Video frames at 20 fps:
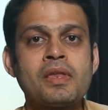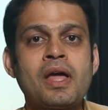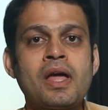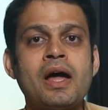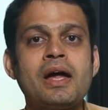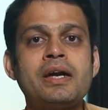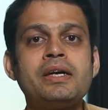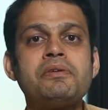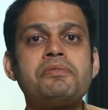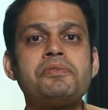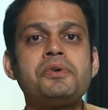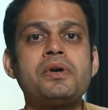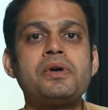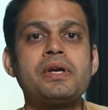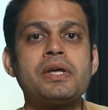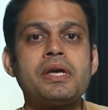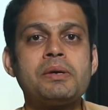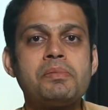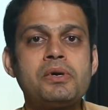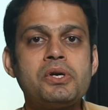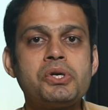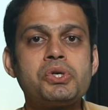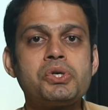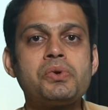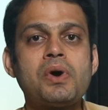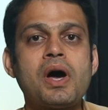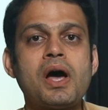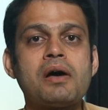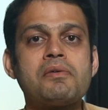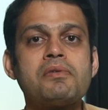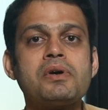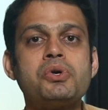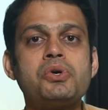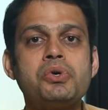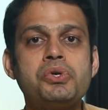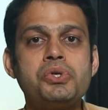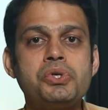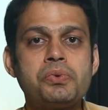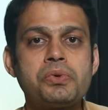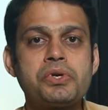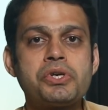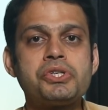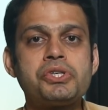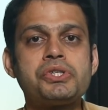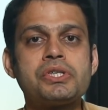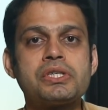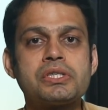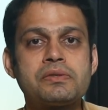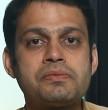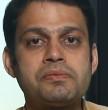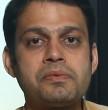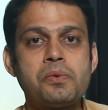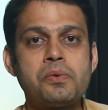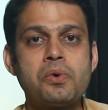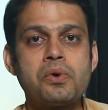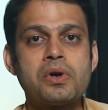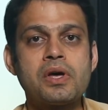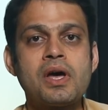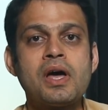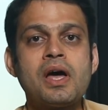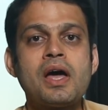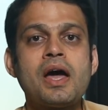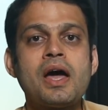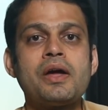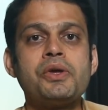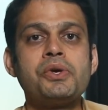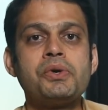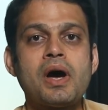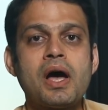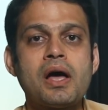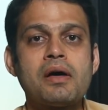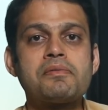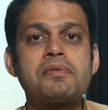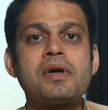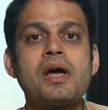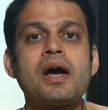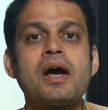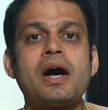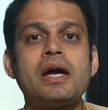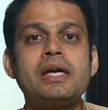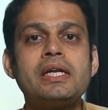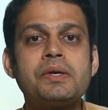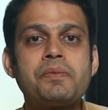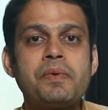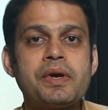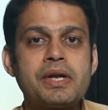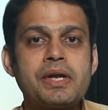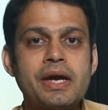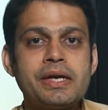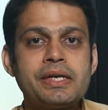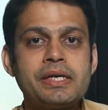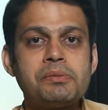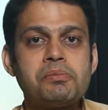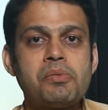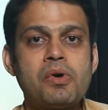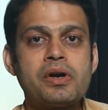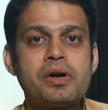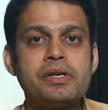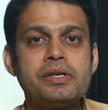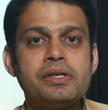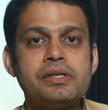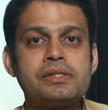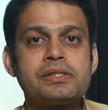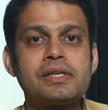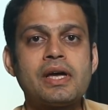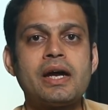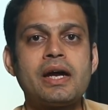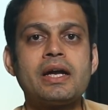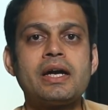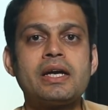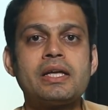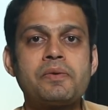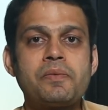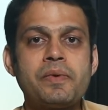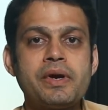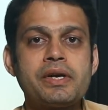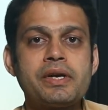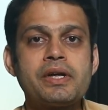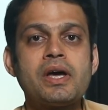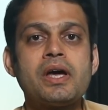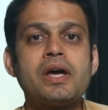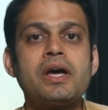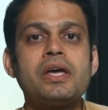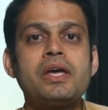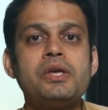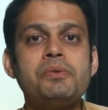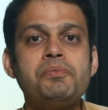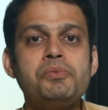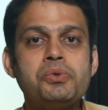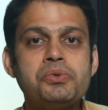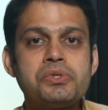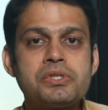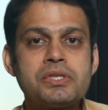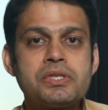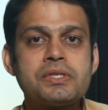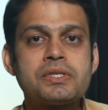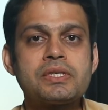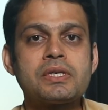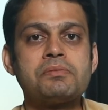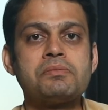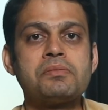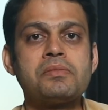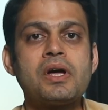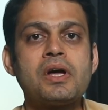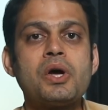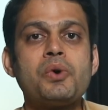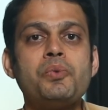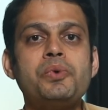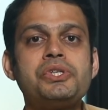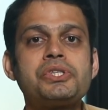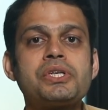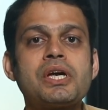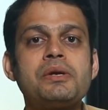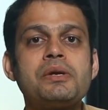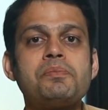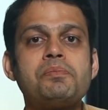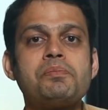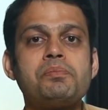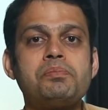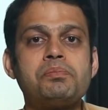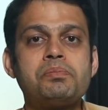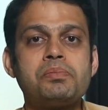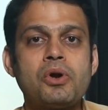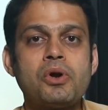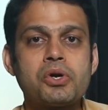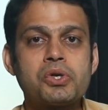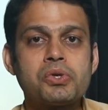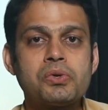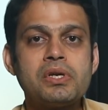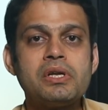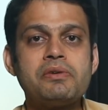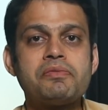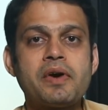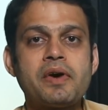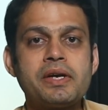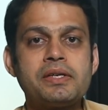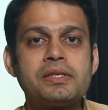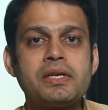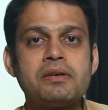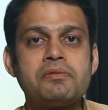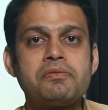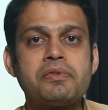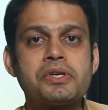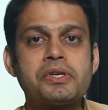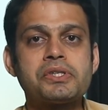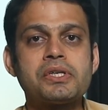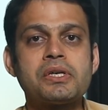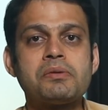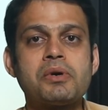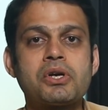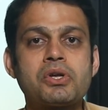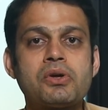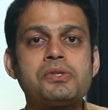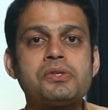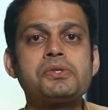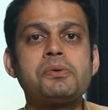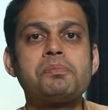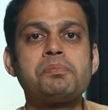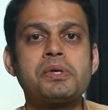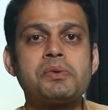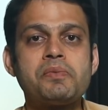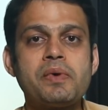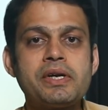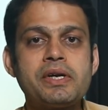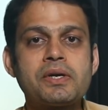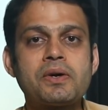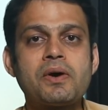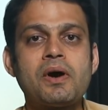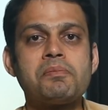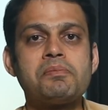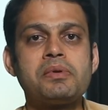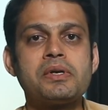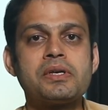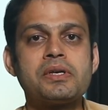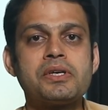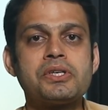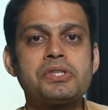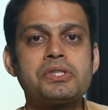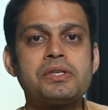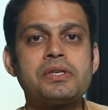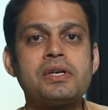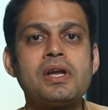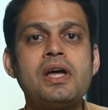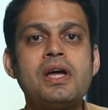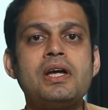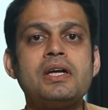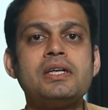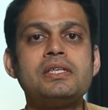And if you are able to have a good nutritious food, you have adequate antibodies and adequate immune system which can not only fight the infection but also prevent a complication.